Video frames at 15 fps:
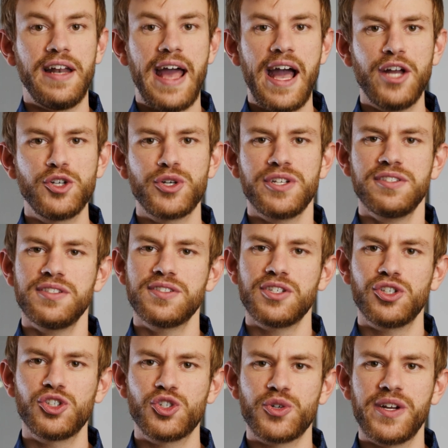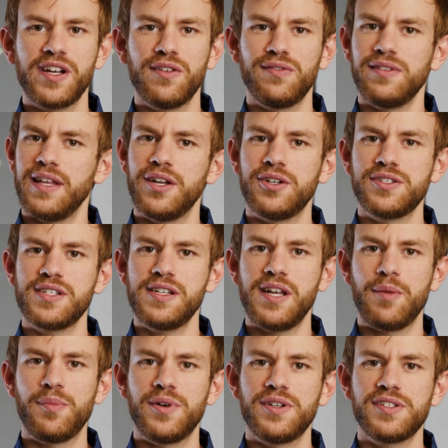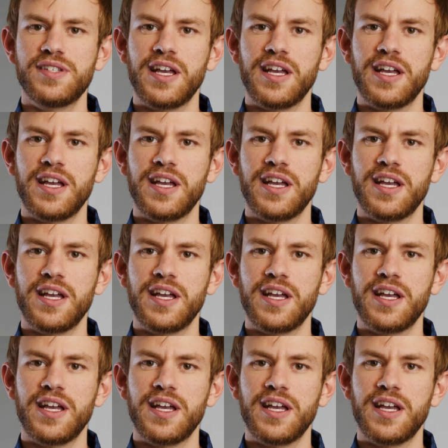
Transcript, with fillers: An address is a string of letters and numbers